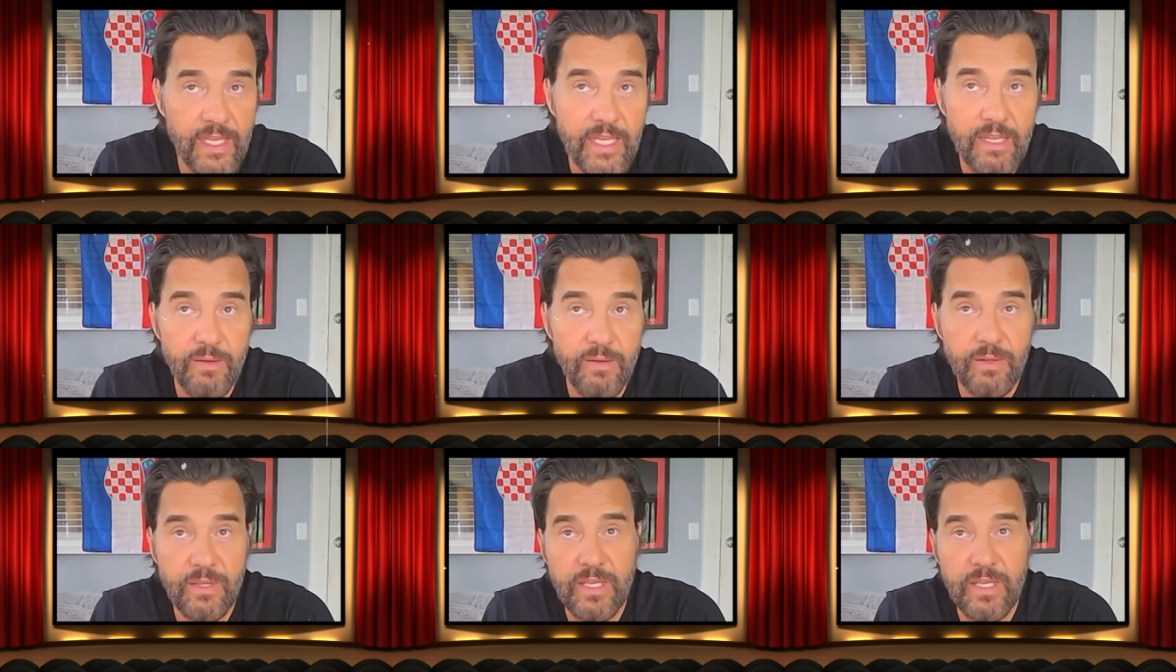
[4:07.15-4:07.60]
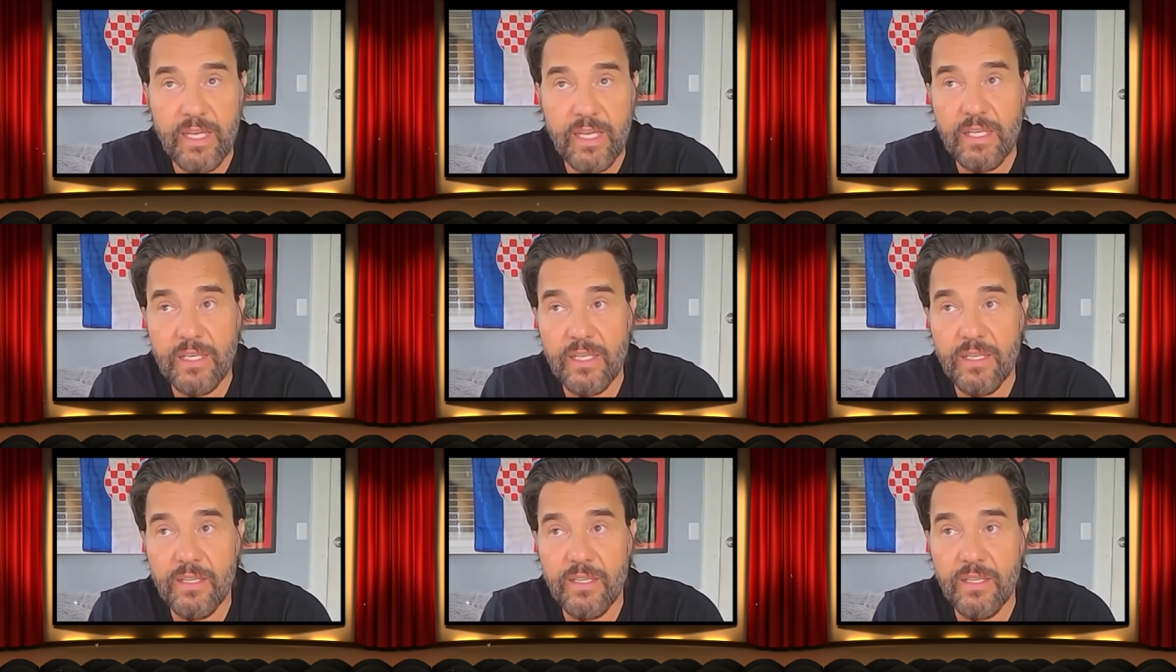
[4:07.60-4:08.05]
He
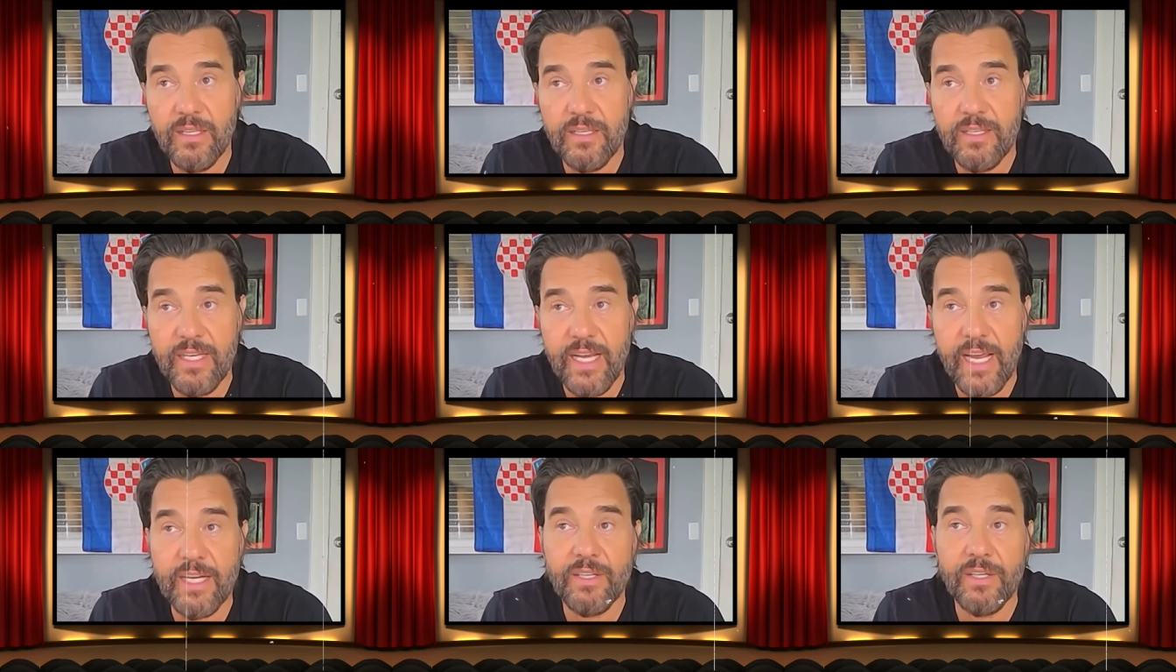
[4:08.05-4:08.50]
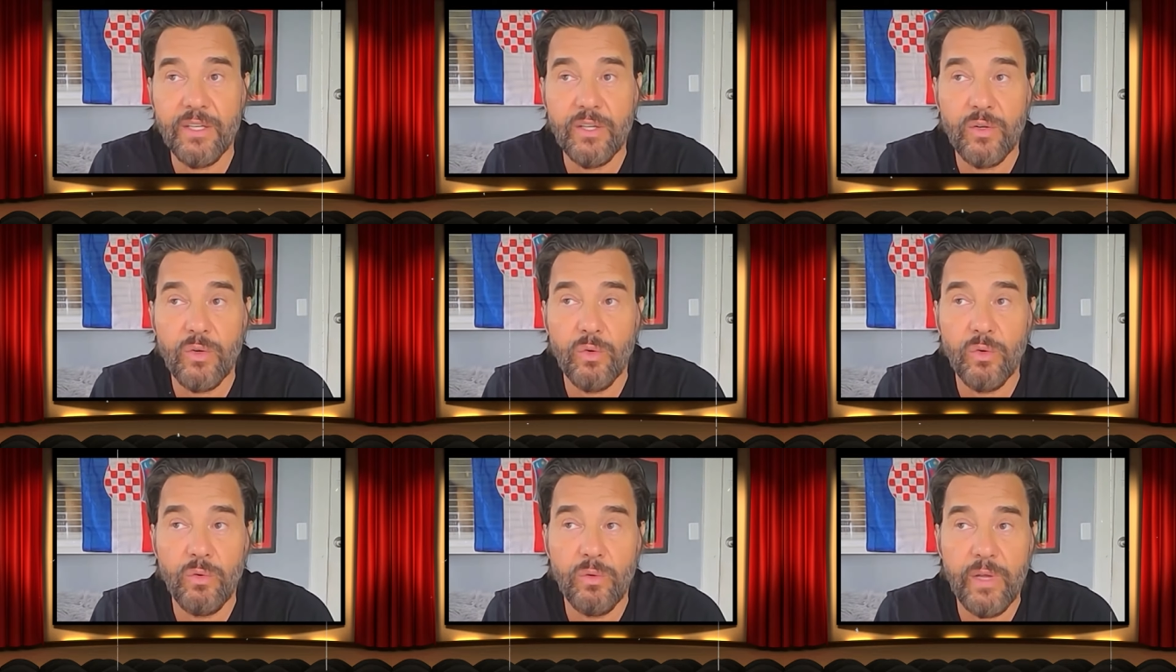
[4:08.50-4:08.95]
did the
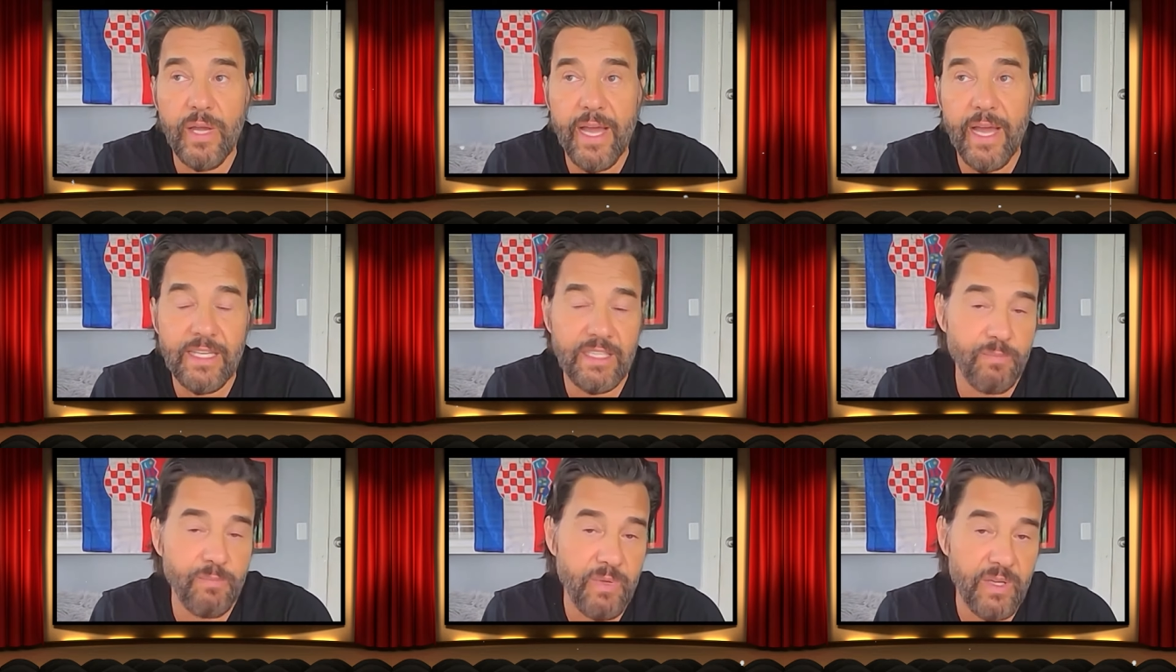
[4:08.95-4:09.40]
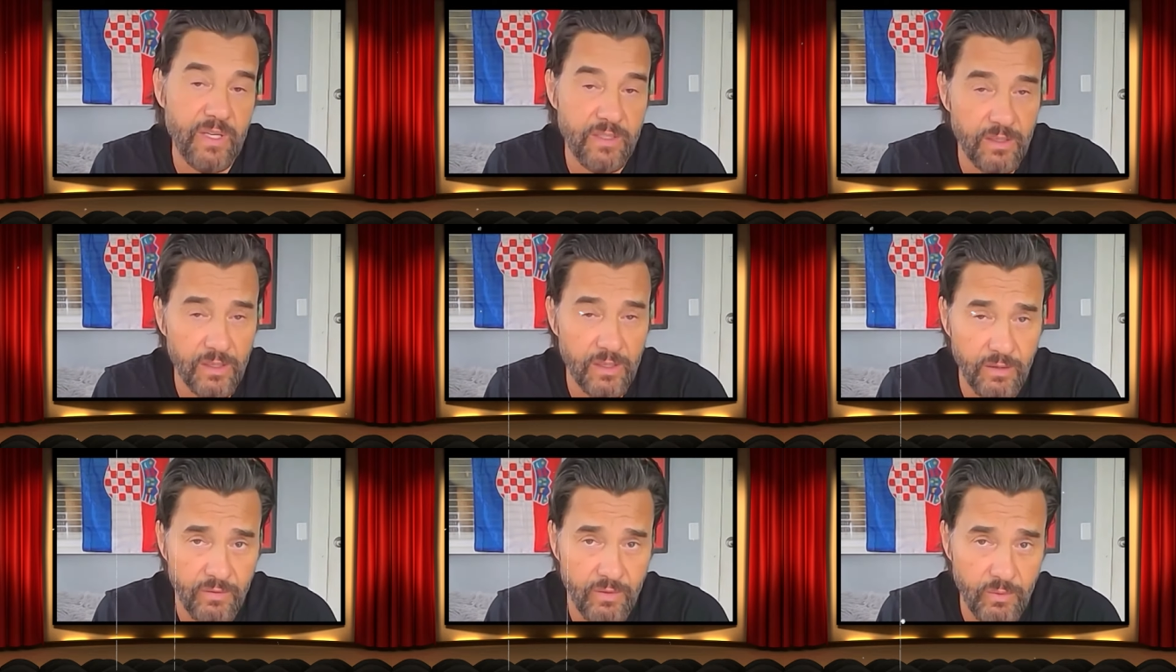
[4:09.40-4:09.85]
technical
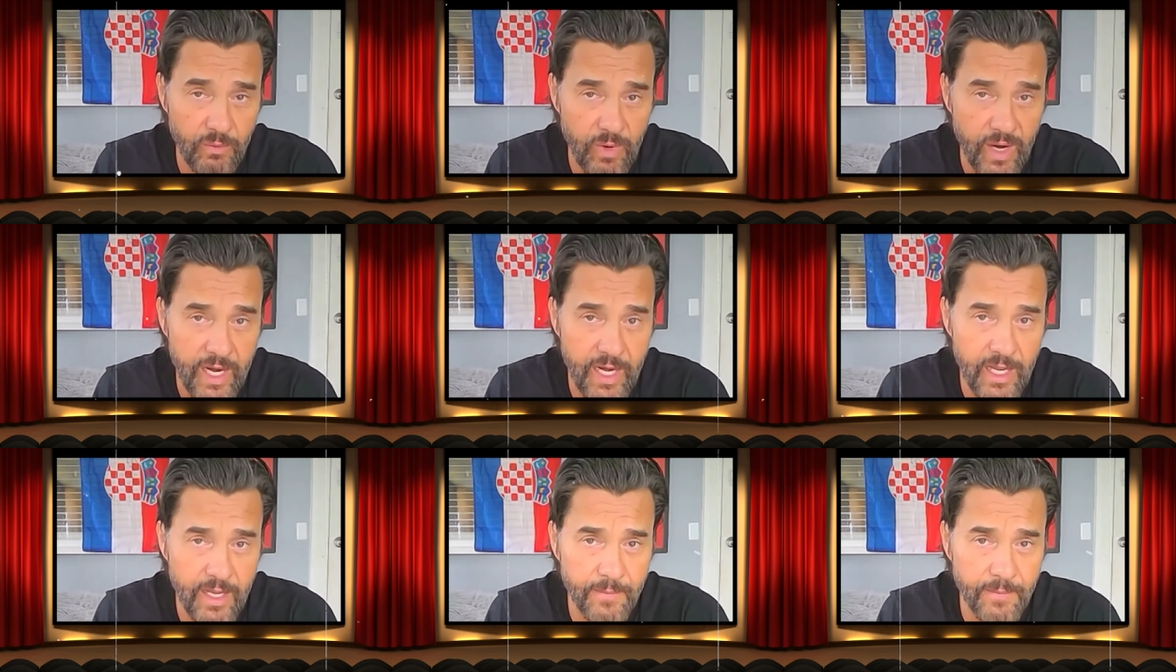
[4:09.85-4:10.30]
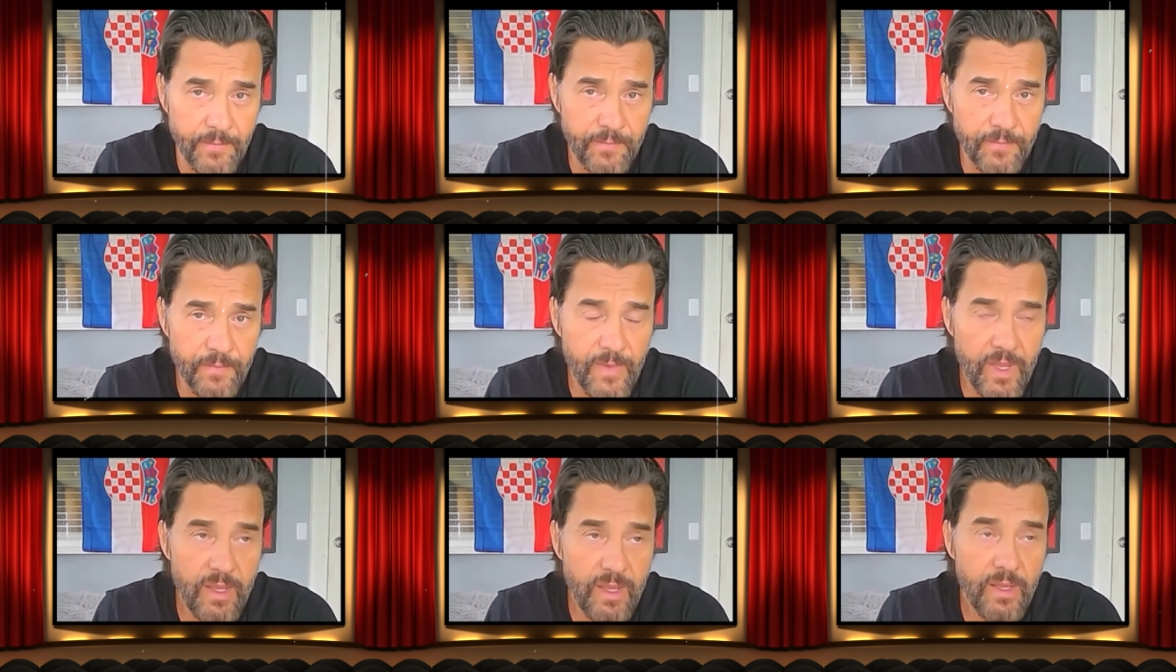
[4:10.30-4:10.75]
aspects of the writing.